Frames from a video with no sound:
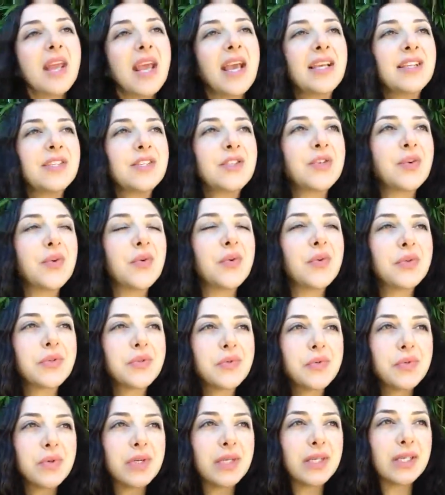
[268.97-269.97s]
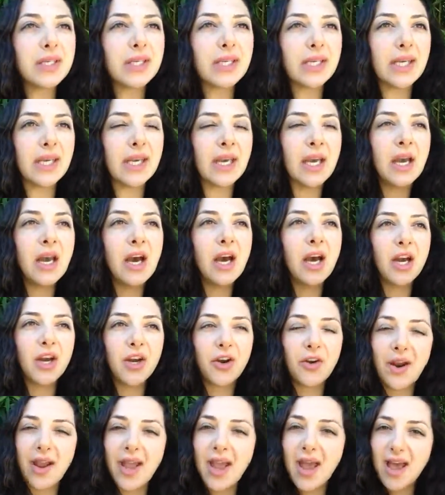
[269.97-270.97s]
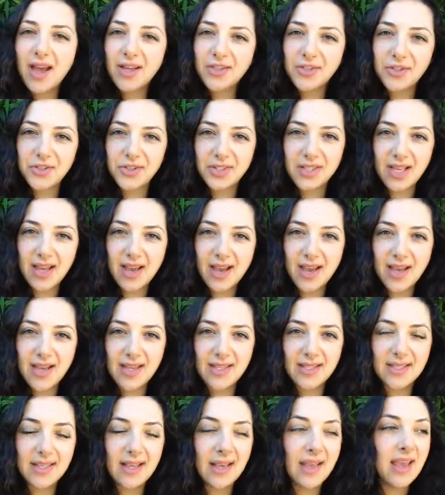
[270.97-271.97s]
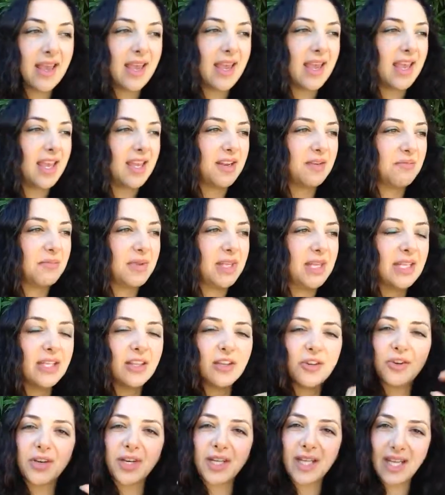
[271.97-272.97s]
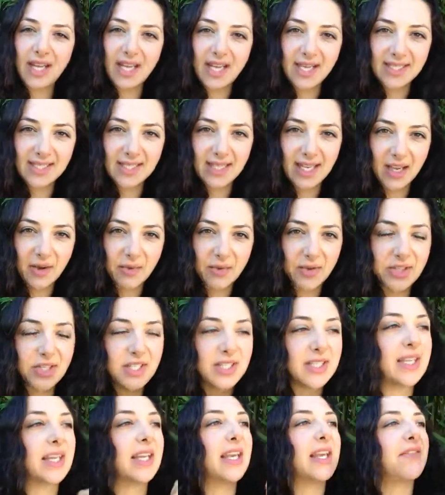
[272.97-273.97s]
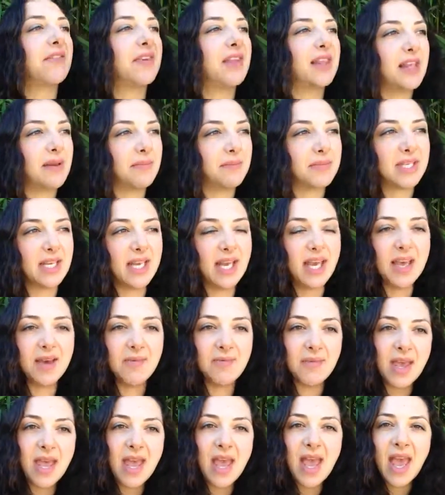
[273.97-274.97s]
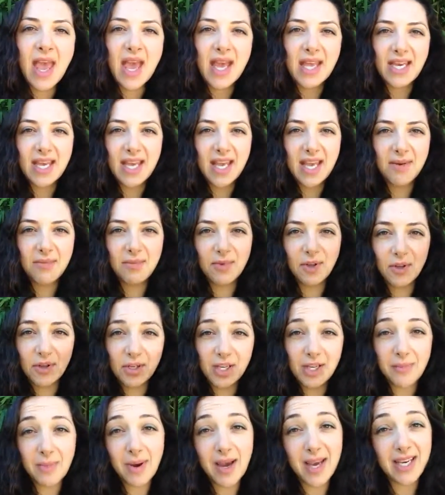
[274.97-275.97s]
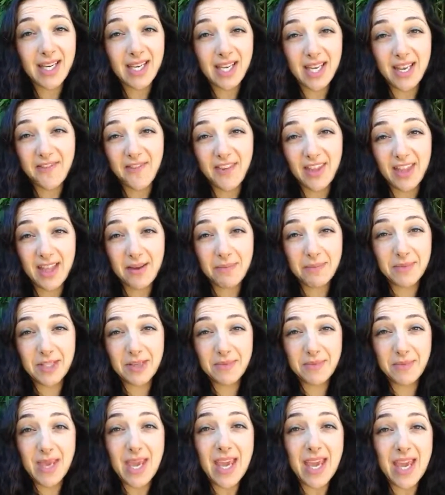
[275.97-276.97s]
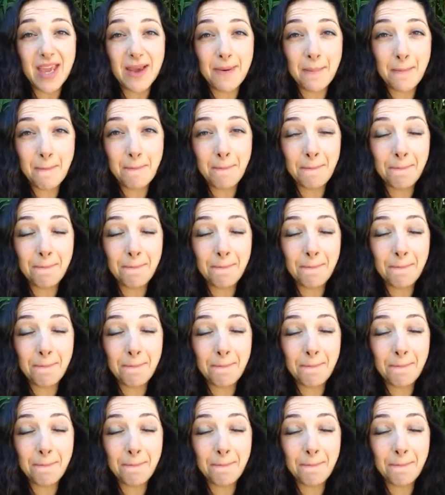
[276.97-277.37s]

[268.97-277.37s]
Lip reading: And so it was really a great exercise in me learning his languages and giving them to him, and him learning mine and giving them to me.